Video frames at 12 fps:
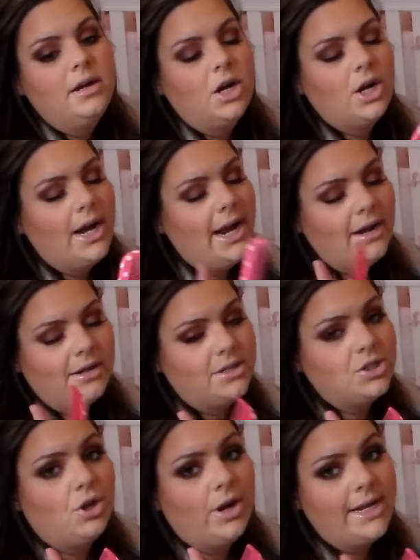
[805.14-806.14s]
her hair
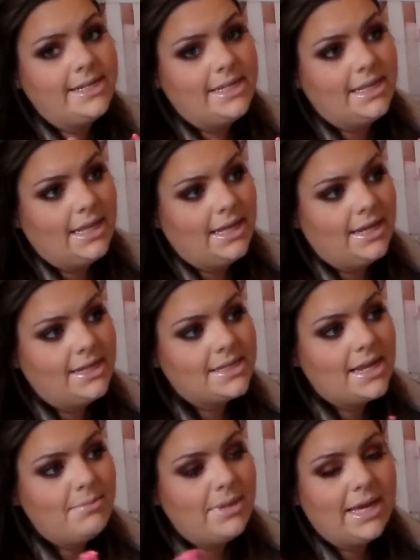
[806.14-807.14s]
does crazy things,
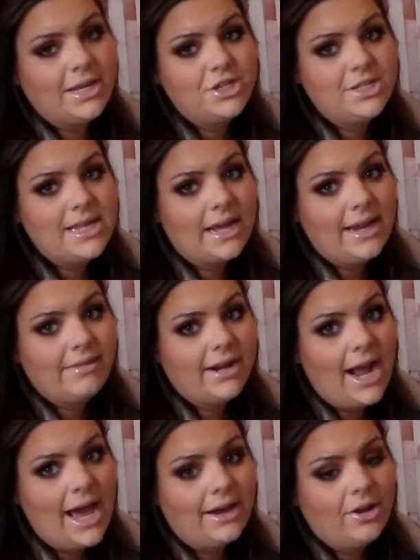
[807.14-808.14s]
and because she's had to have her
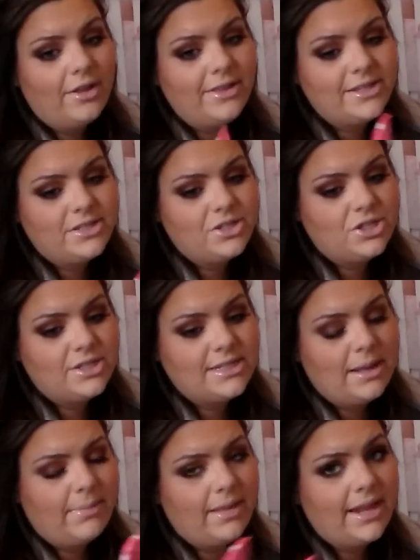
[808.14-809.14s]
hat on, this is just
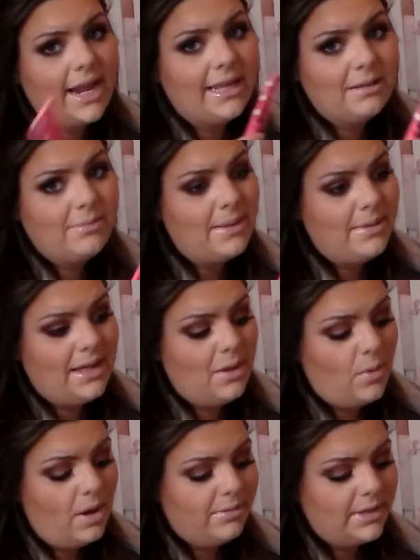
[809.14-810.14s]
something that I can maybe get
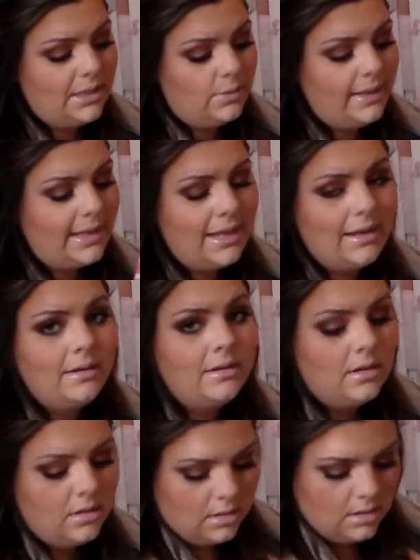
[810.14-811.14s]
wet really quick and
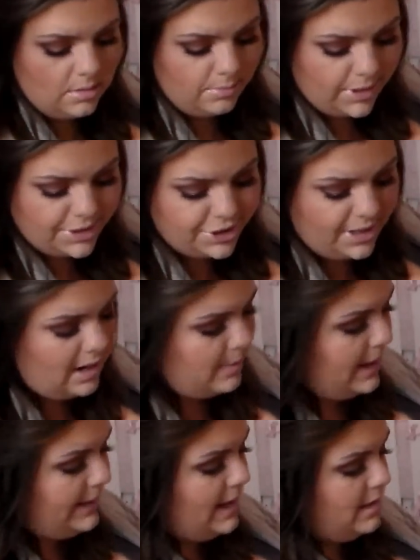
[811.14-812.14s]
brush her hair
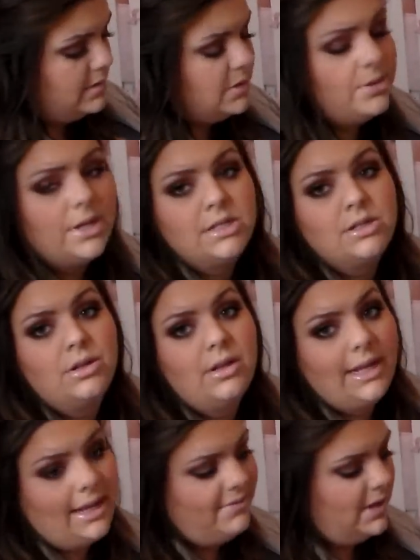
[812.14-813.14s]
back down so it doesn't look
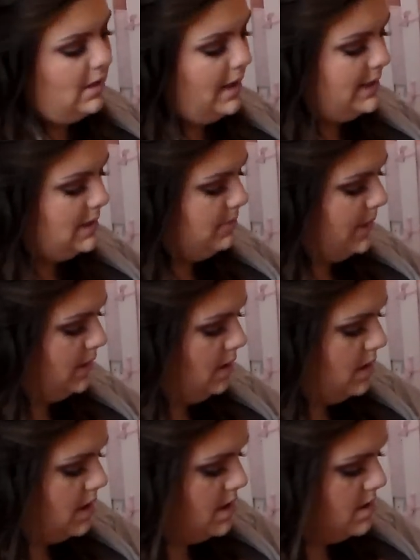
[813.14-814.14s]
like I've neglected my
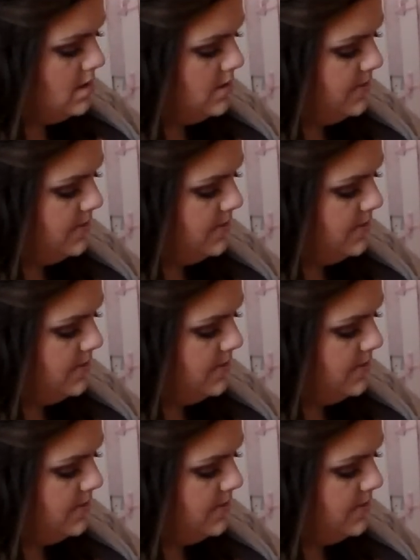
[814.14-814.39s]
daughter.